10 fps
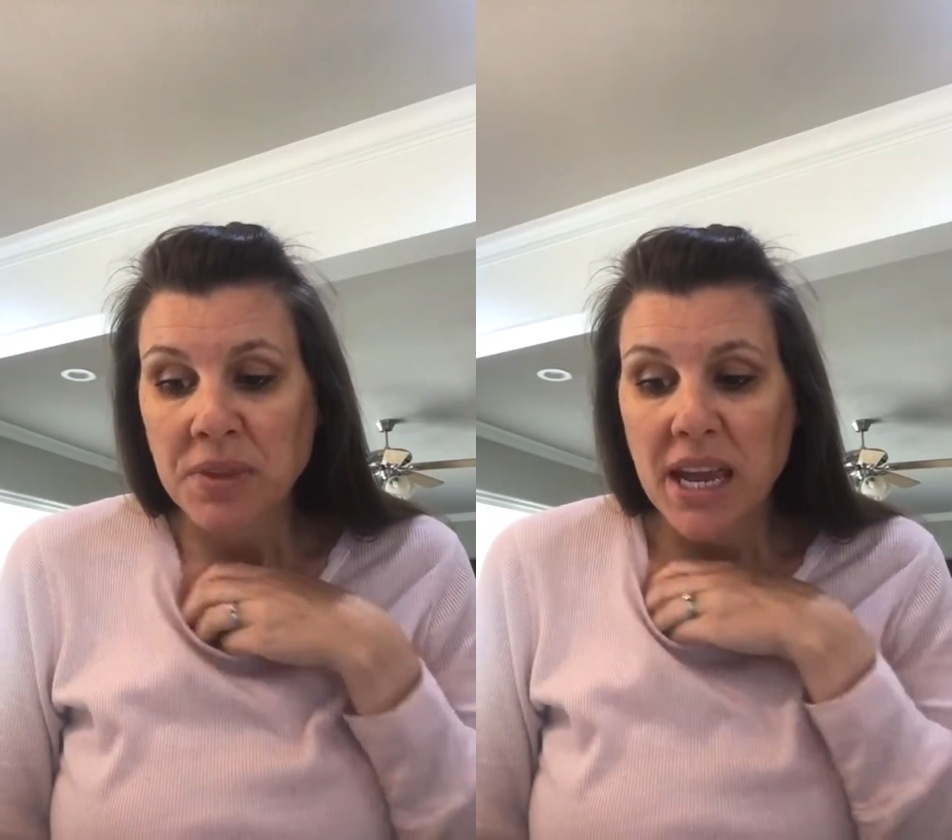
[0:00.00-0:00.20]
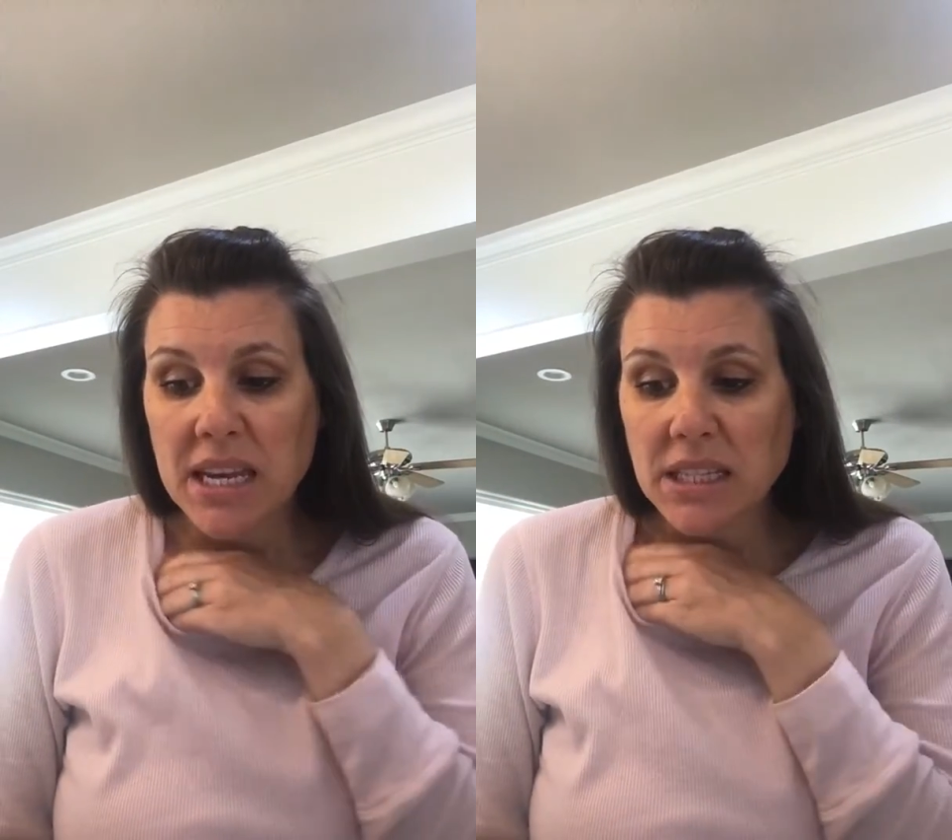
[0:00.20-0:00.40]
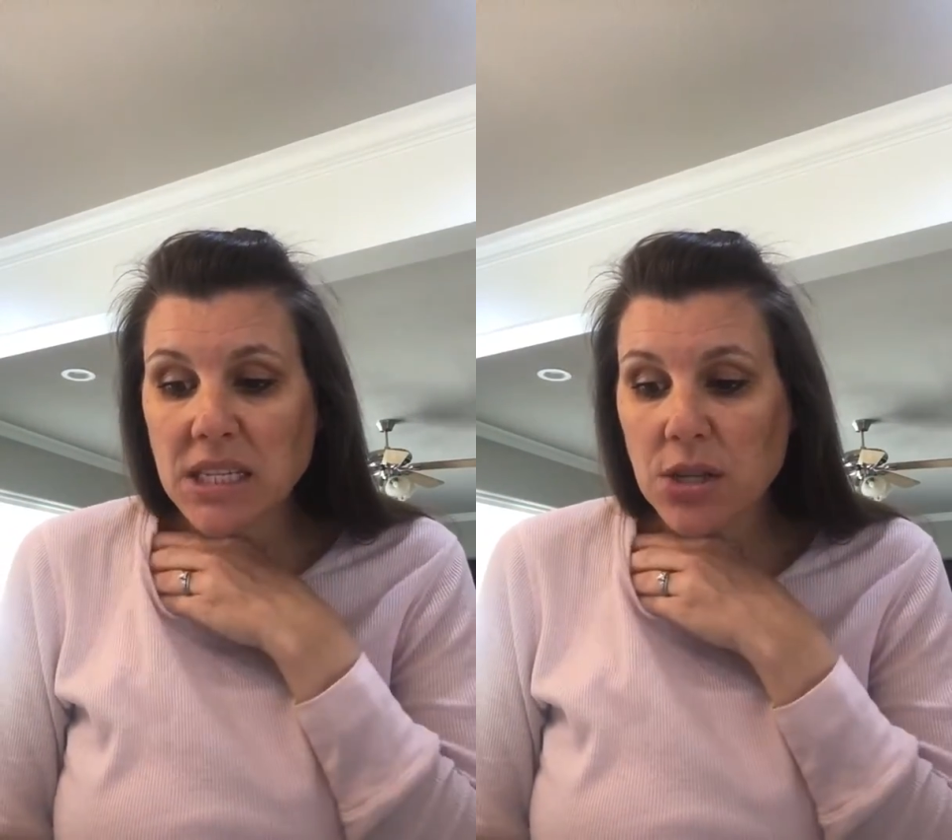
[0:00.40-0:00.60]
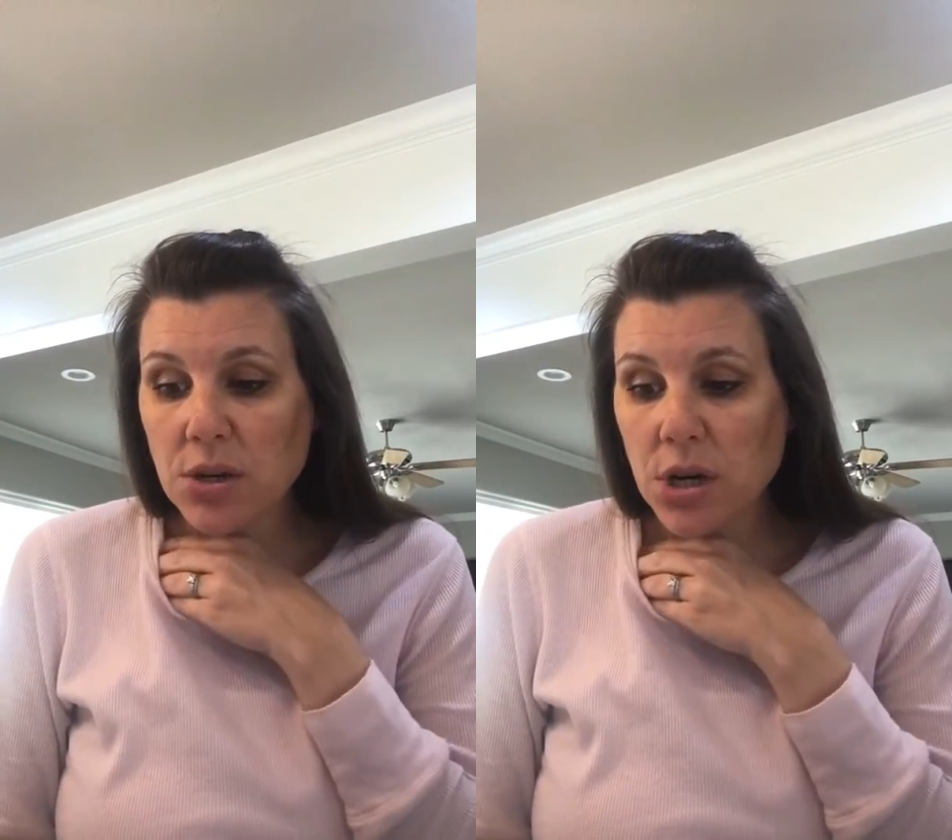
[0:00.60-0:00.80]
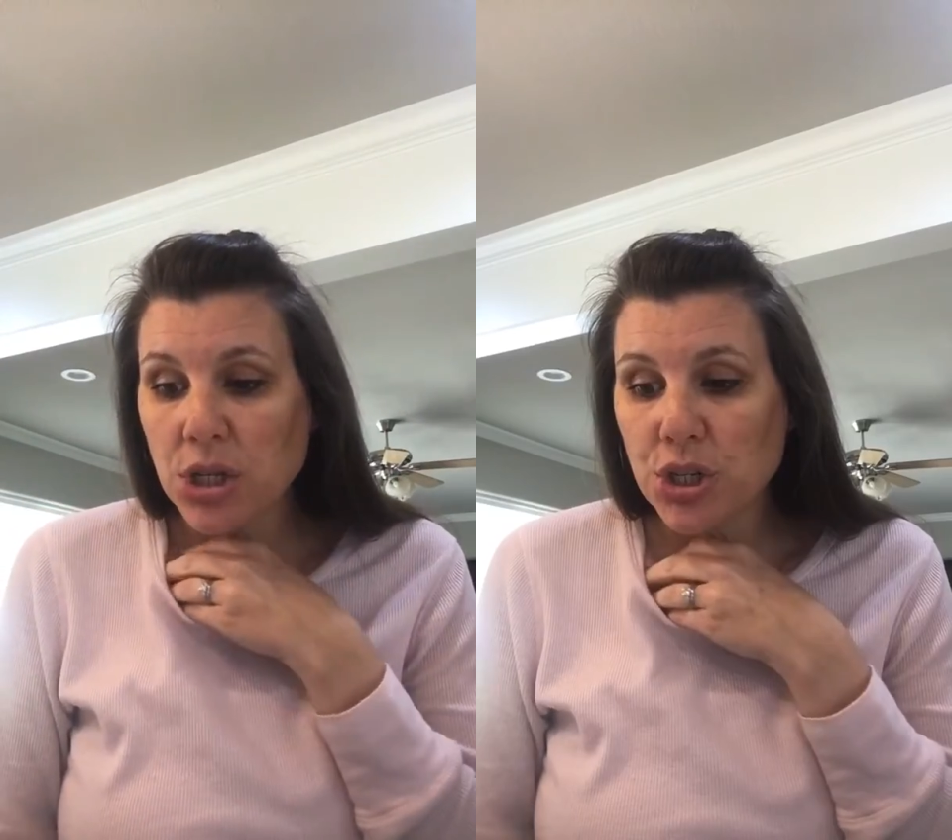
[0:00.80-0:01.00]
And it's
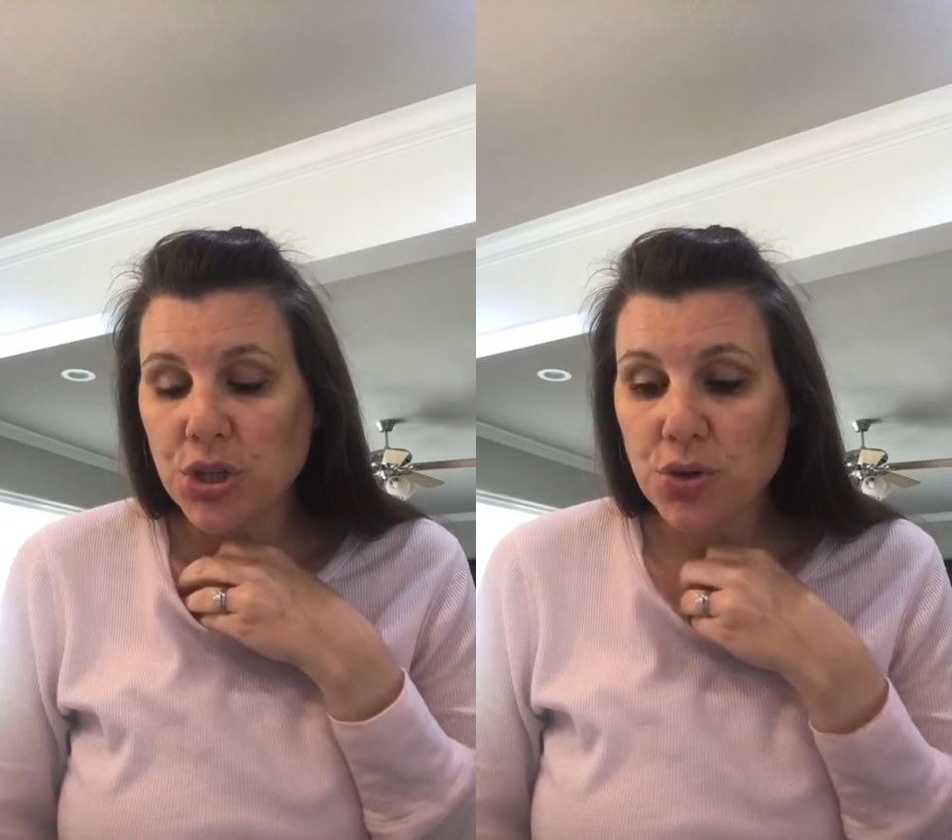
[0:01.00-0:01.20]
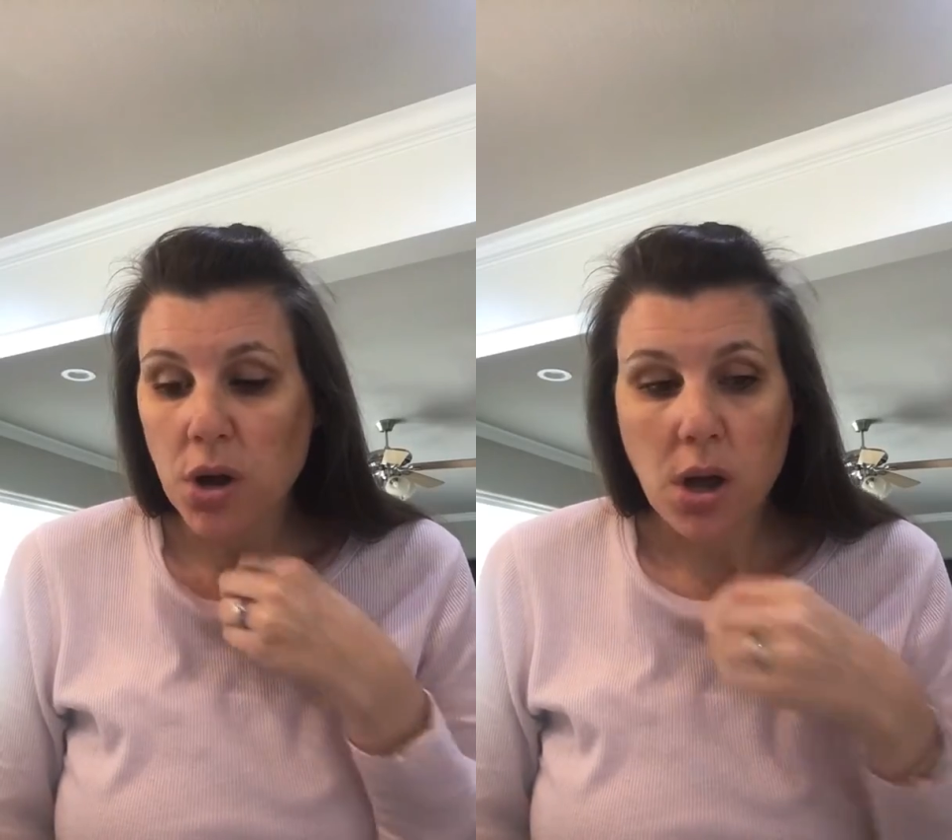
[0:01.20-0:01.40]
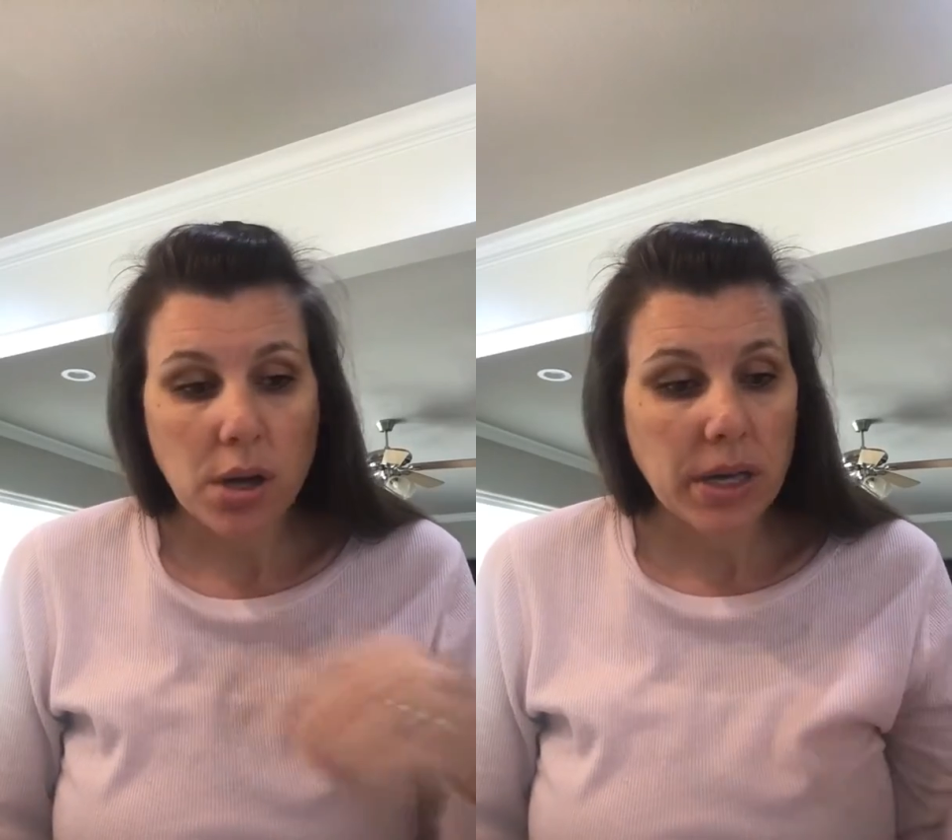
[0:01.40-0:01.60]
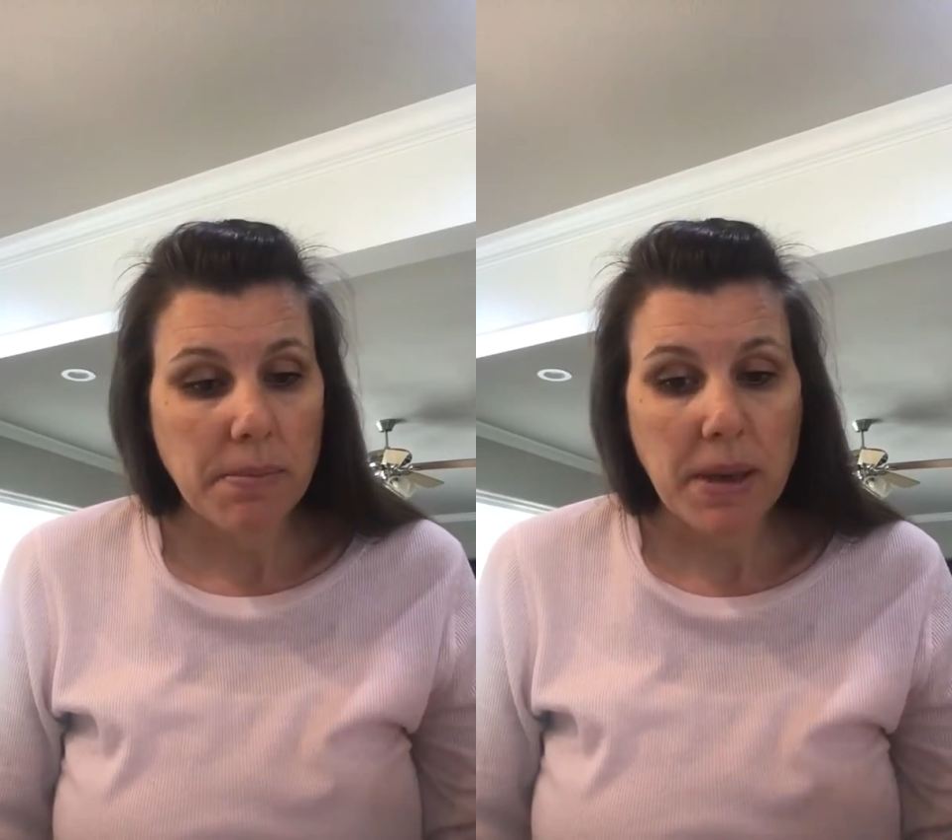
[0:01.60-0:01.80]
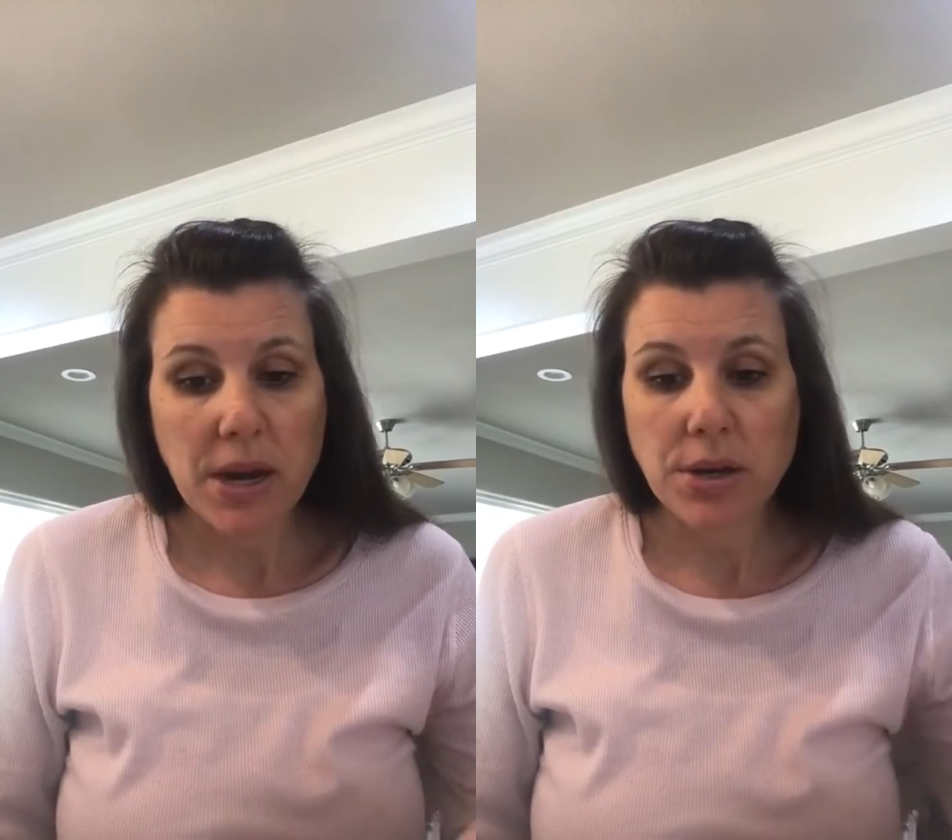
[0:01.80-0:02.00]
either a strong
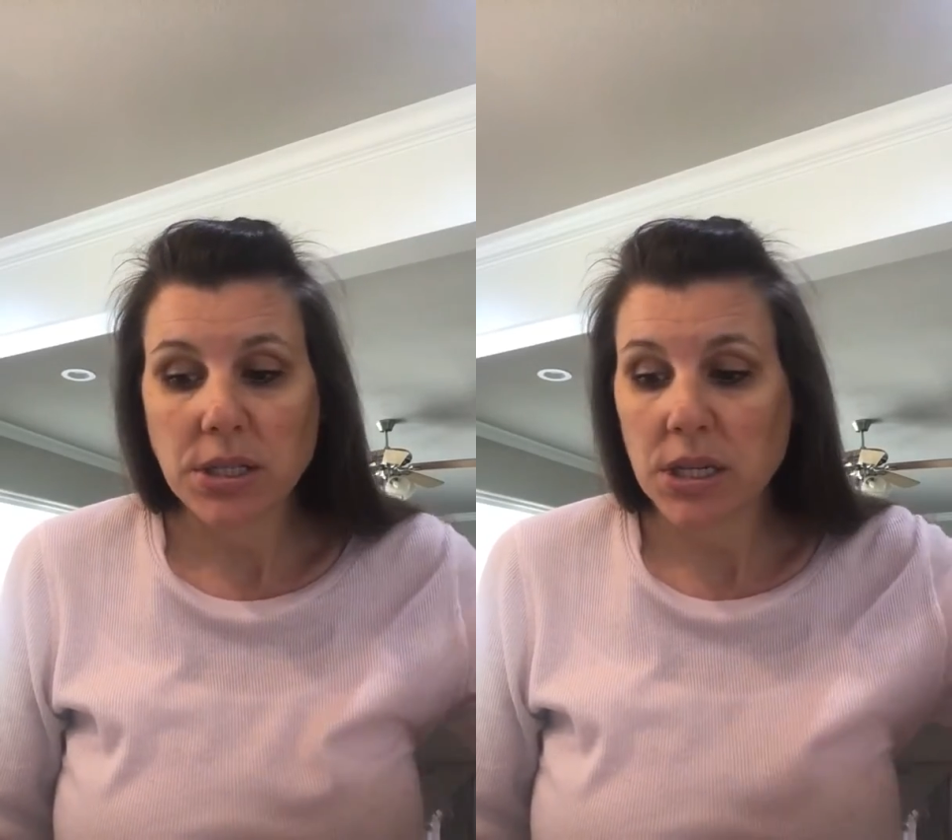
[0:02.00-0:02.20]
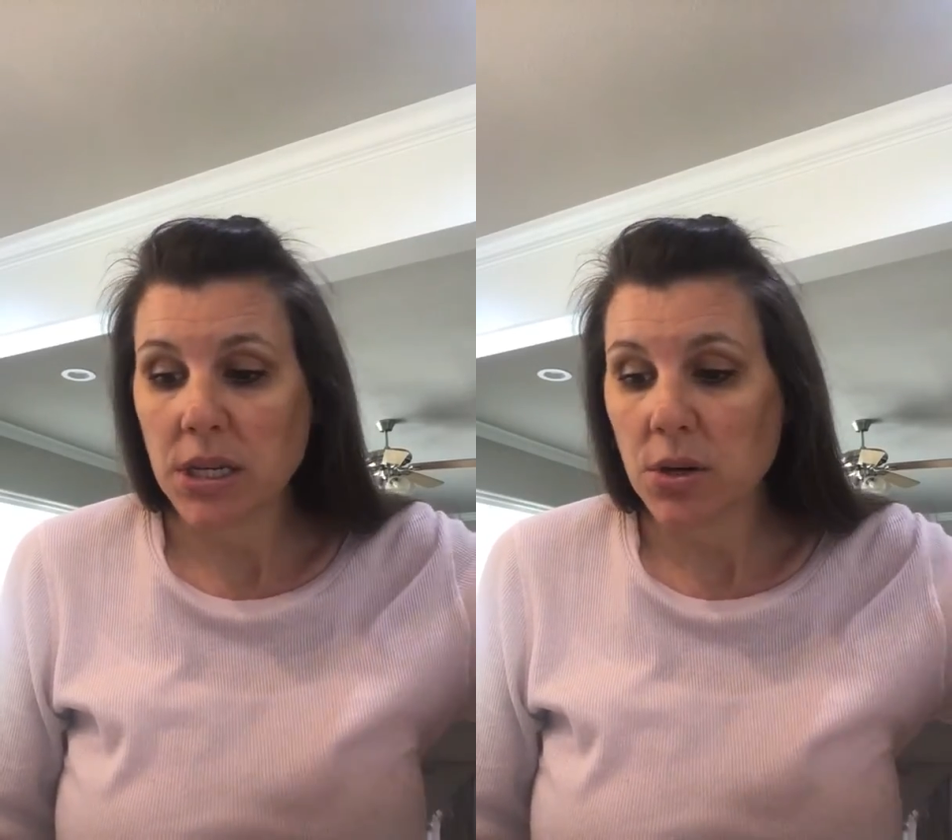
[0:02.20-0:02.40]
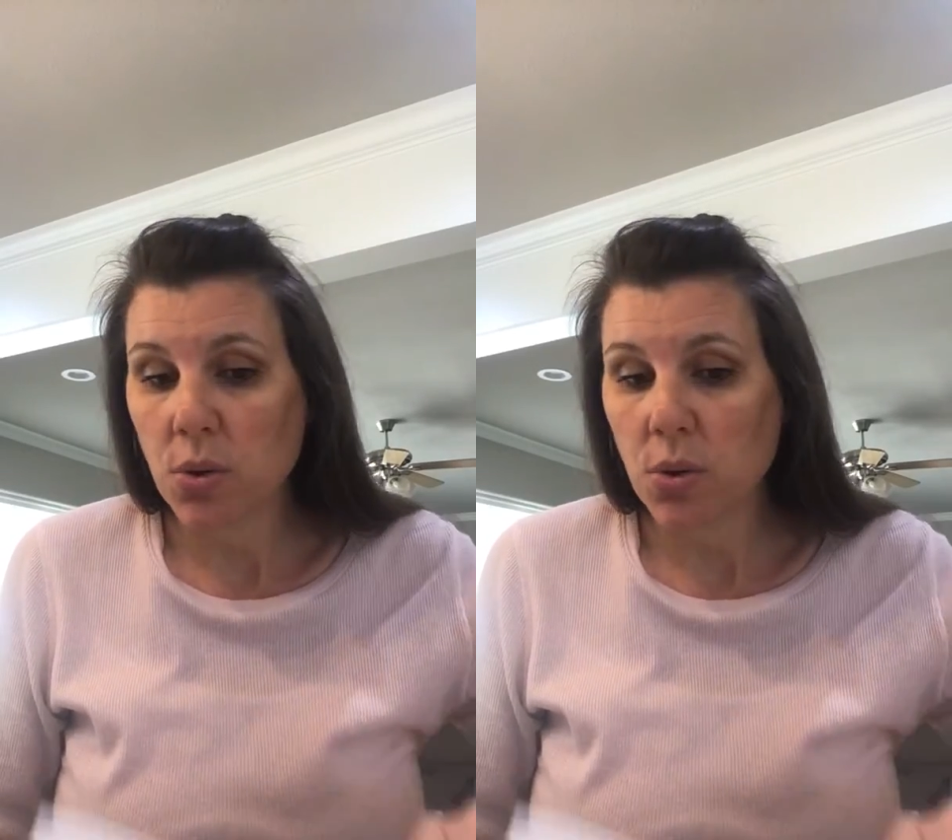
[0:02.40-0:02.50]
comparison